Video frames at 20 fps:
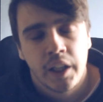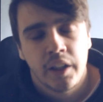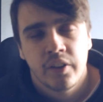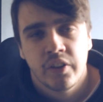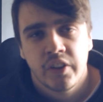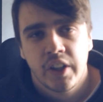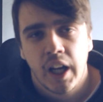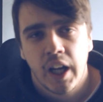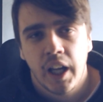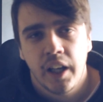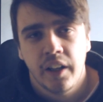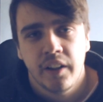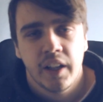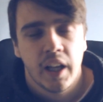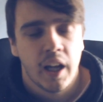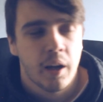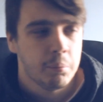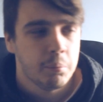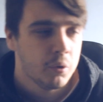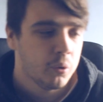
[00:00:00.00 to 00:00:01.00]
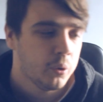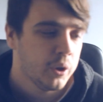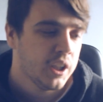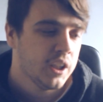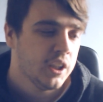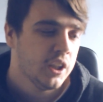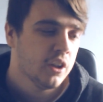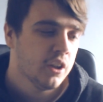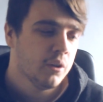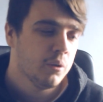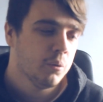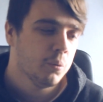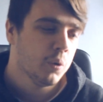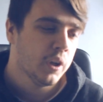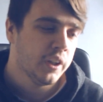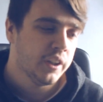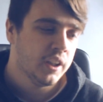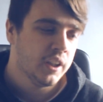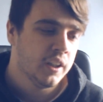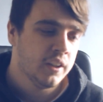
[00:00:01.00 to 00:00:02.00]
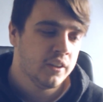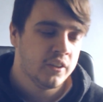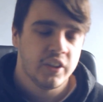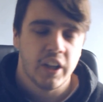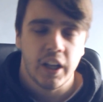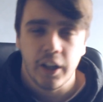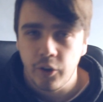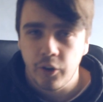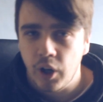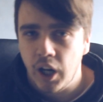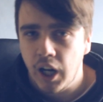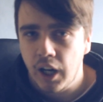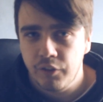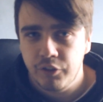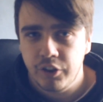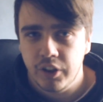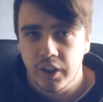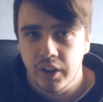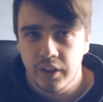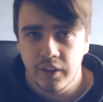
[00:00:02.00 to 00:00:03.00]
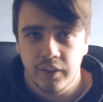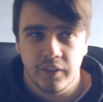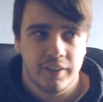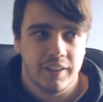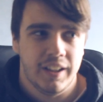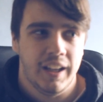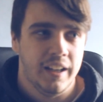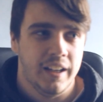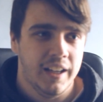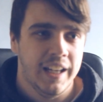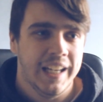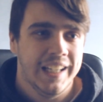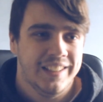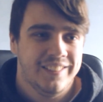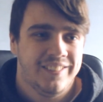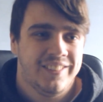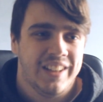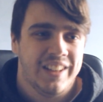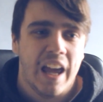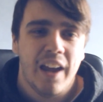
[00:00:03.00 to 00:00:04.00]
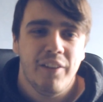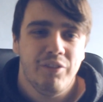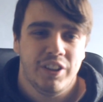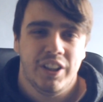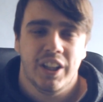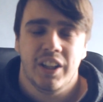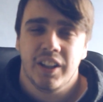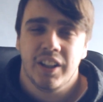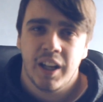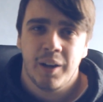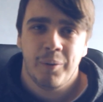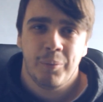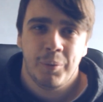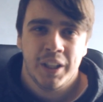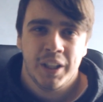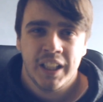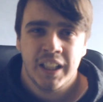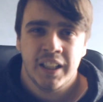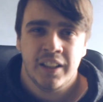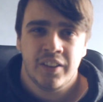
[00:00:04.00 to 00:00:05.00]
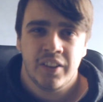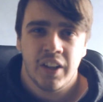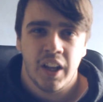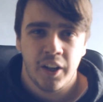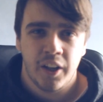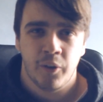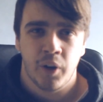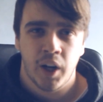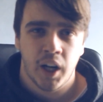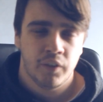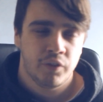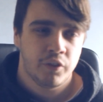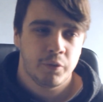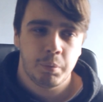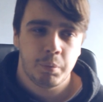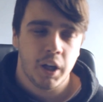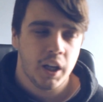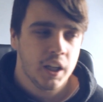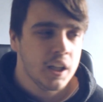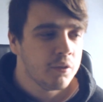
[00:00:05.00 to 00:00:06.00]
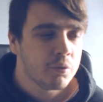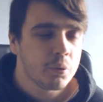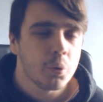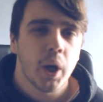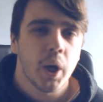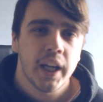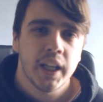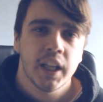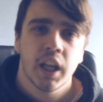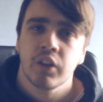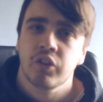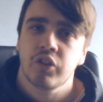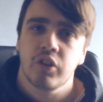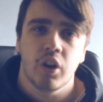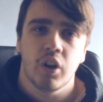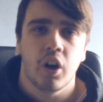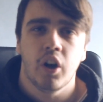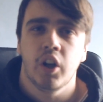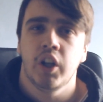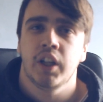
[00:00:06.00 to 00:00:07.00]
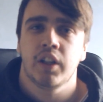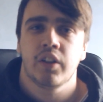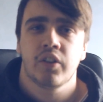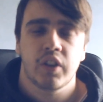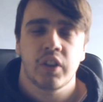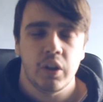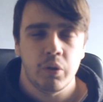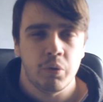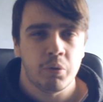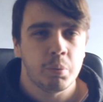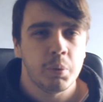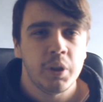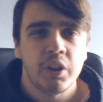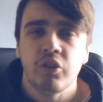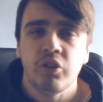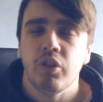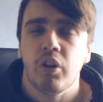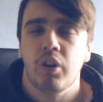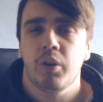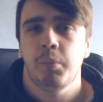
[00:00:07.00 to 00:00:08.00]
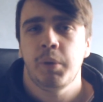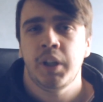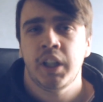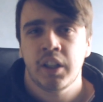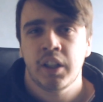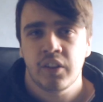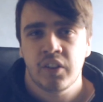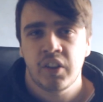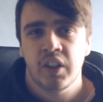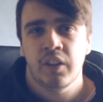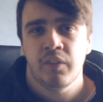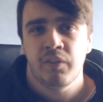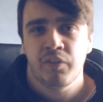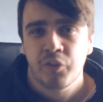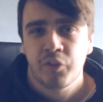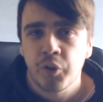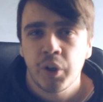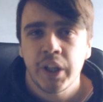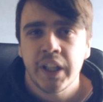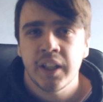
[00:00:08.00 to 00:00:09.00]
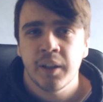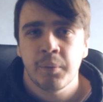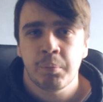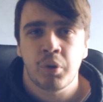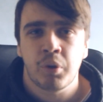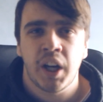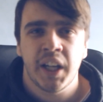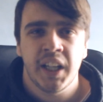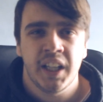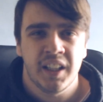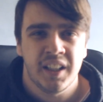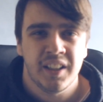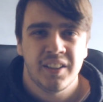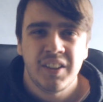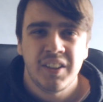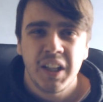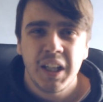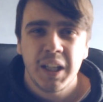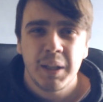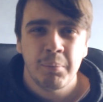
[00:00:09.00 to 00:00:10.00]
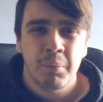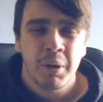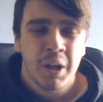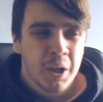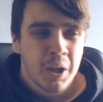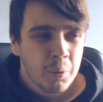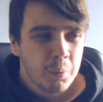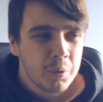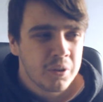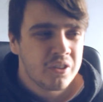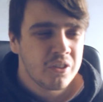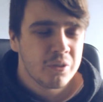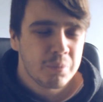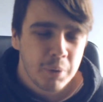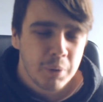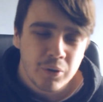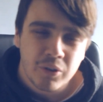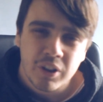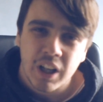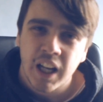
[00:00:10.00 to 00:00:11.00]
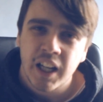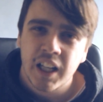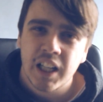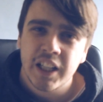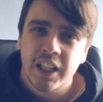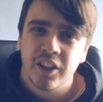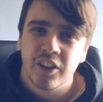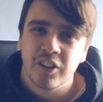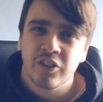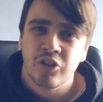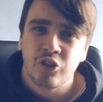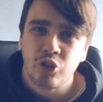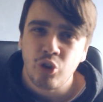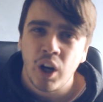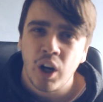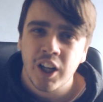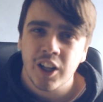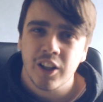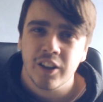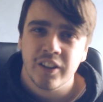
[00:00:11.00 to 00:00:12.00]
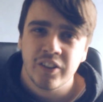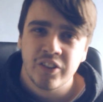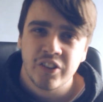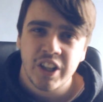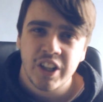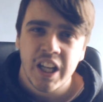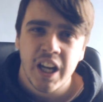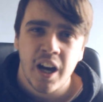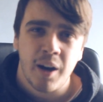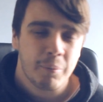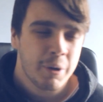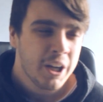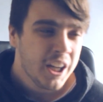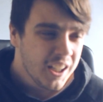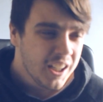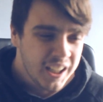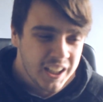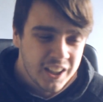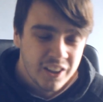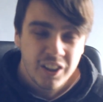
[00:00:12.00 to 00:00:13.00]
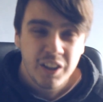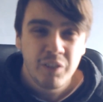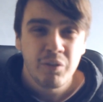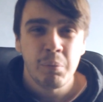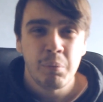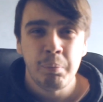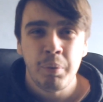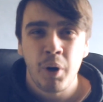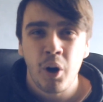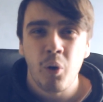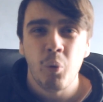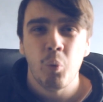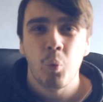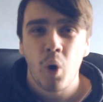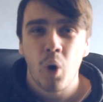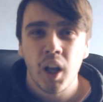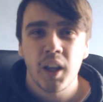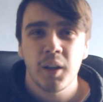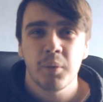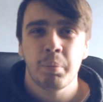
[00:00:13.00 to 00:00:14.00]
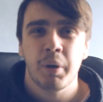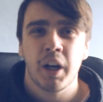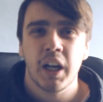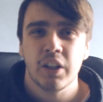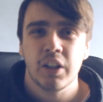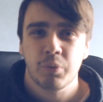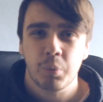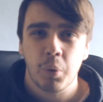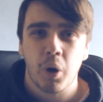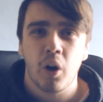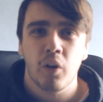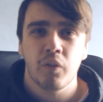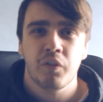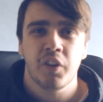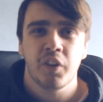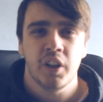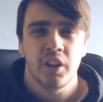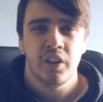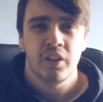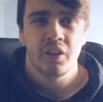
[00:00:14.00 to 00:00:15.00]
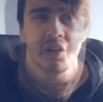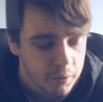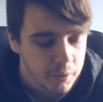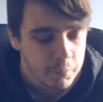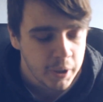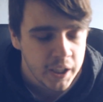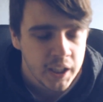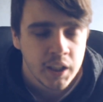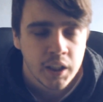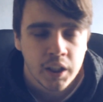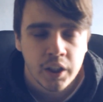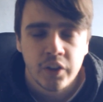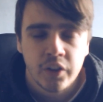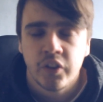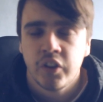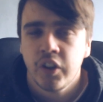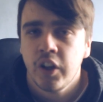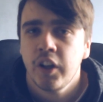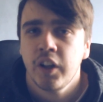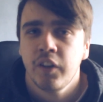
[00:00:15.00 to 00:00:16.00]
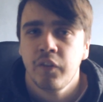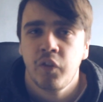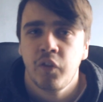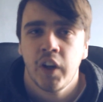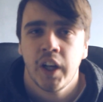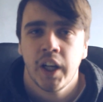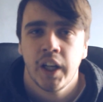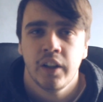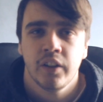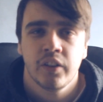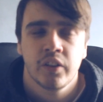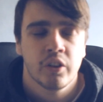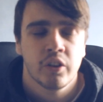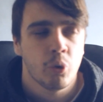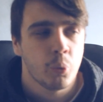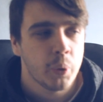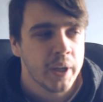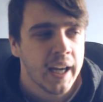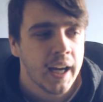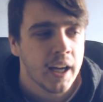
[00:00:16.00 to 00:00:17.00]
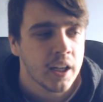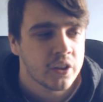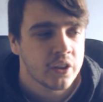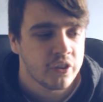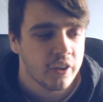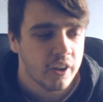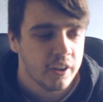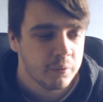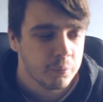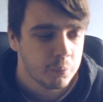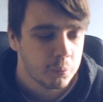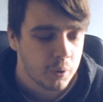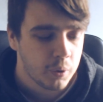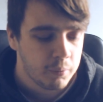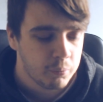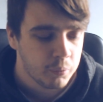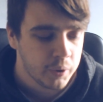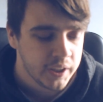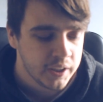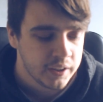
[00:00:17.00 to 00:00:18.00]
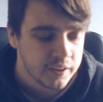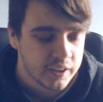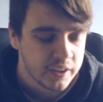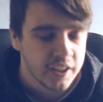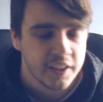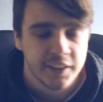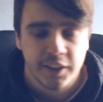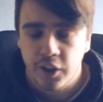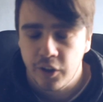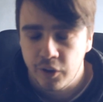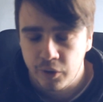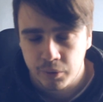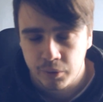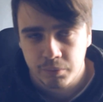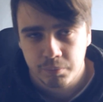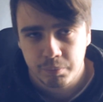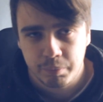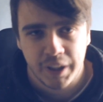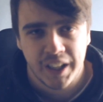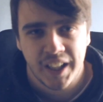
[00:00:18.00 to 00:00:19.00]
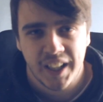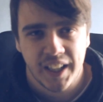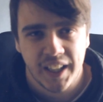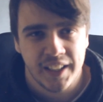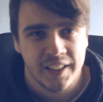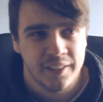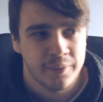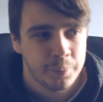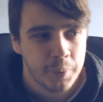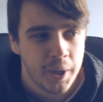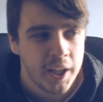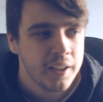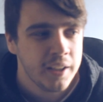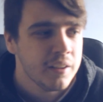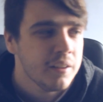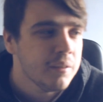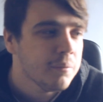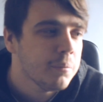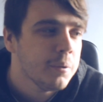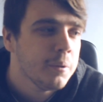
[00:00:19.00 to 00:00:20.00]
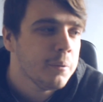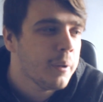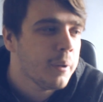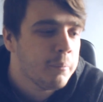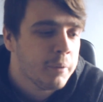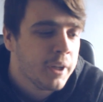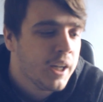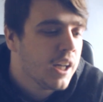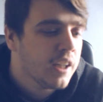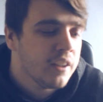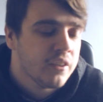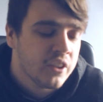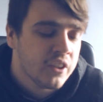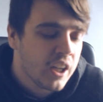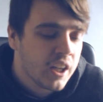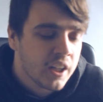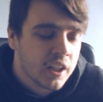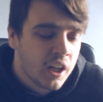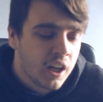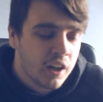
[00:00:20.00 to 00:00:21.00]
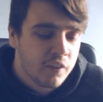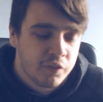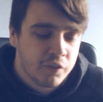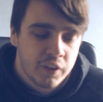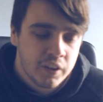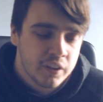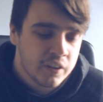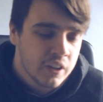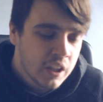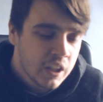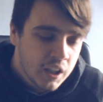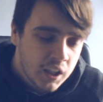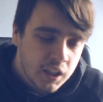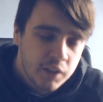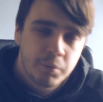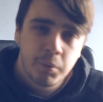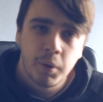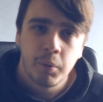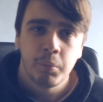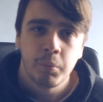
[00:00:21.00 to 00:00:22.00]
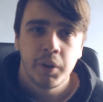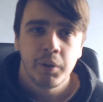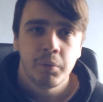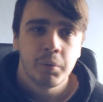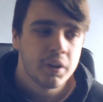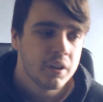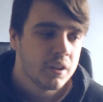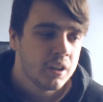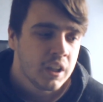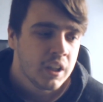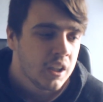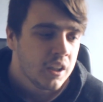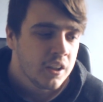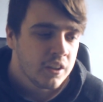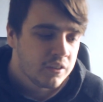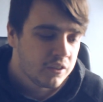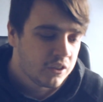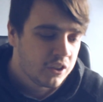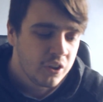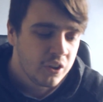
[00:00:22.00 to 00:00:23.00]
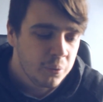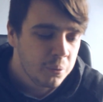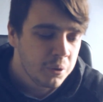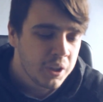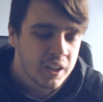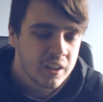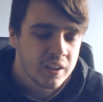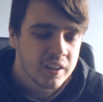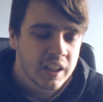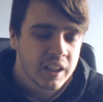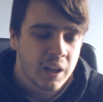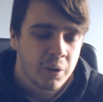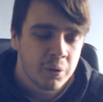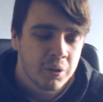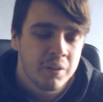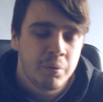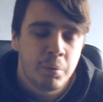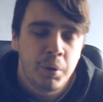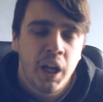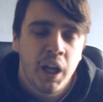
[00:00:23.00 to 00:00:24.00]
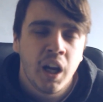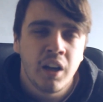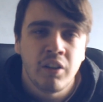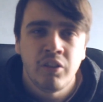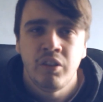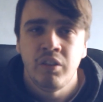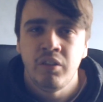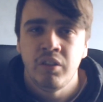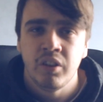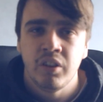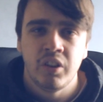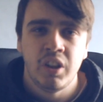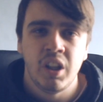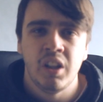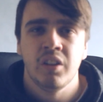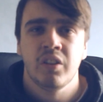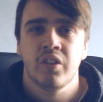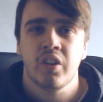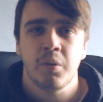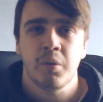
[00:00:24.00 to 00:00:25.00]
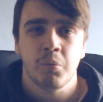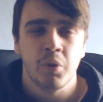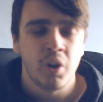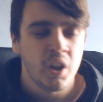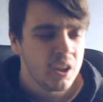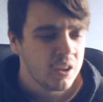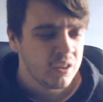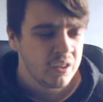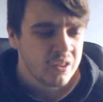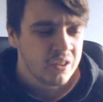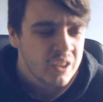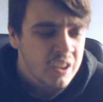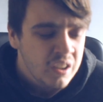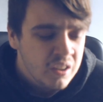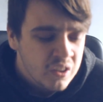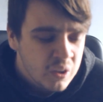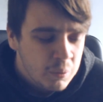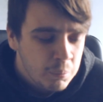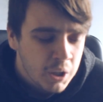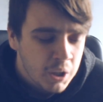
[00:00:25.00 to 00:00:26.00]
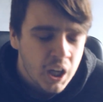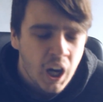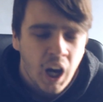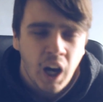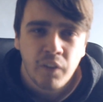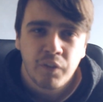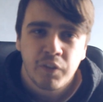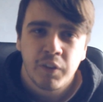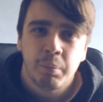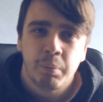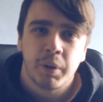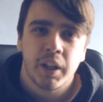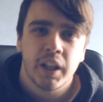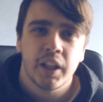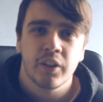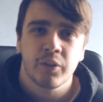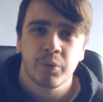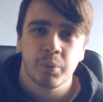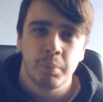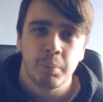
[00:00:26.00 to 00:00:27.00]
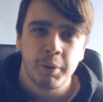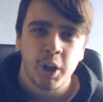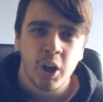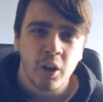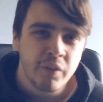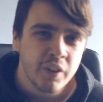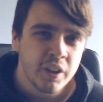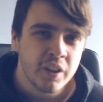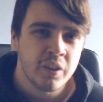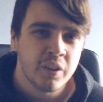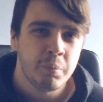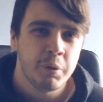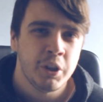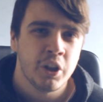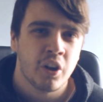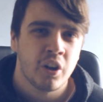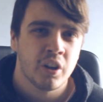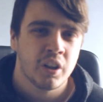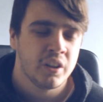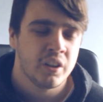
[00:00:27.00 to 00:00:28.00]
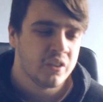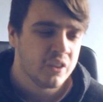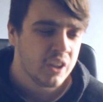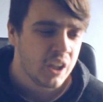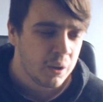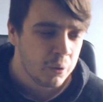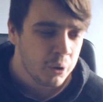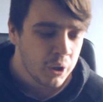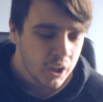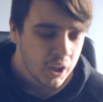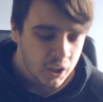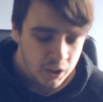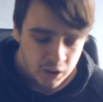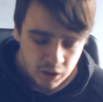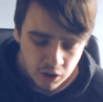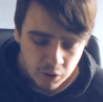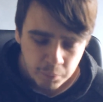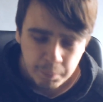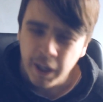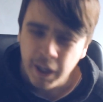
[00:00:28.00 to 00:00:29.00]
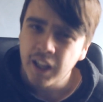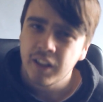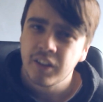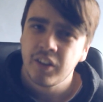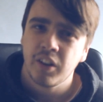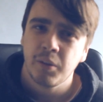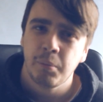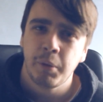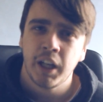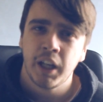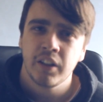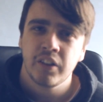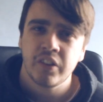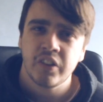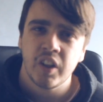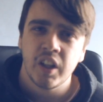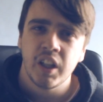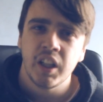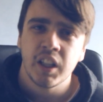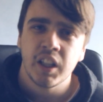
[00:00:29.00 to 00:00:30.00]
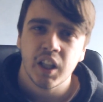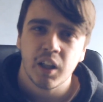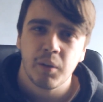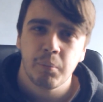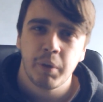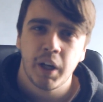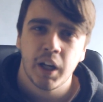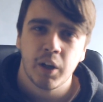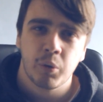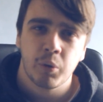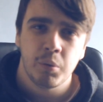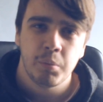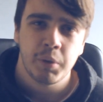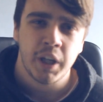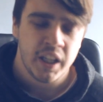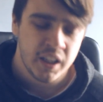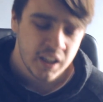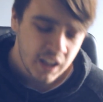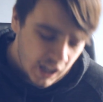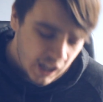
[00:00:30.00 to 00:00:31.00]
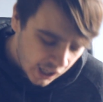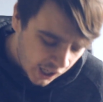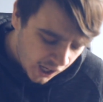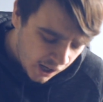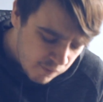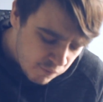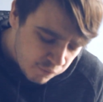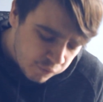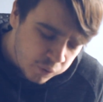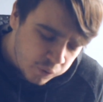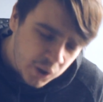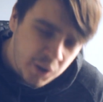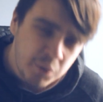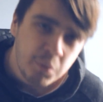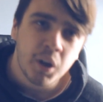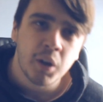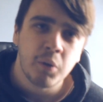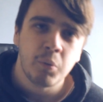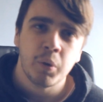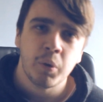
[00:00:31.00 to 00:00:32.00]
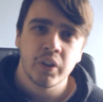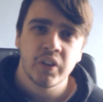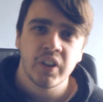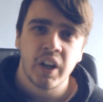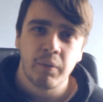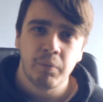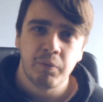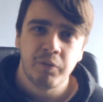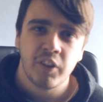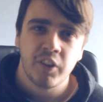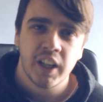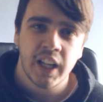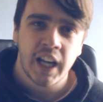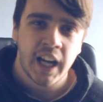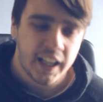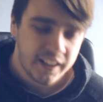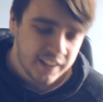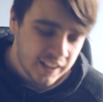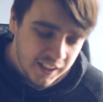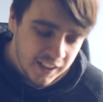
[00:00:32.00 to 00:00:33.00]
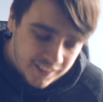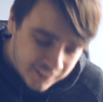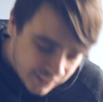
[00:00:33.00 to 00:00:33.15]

understand that Mourinho wanted centre-halves and it's evident that we need centre-halves. But either way, that's not an excuse. We shouldn't be conceding 3 to Brighton, a team which is most likely going to struggle to stay up. They couldn't even put 1 past Watford. But the main concerning thing is the reaction when we did go behind. When we went behind second half and even when we were 2-0 down, the reaction just didn't seem great. It just didn't seem like half the players were bothered, to be honest. Now, you look back to the Man City comeback we made. Everyone was up for that.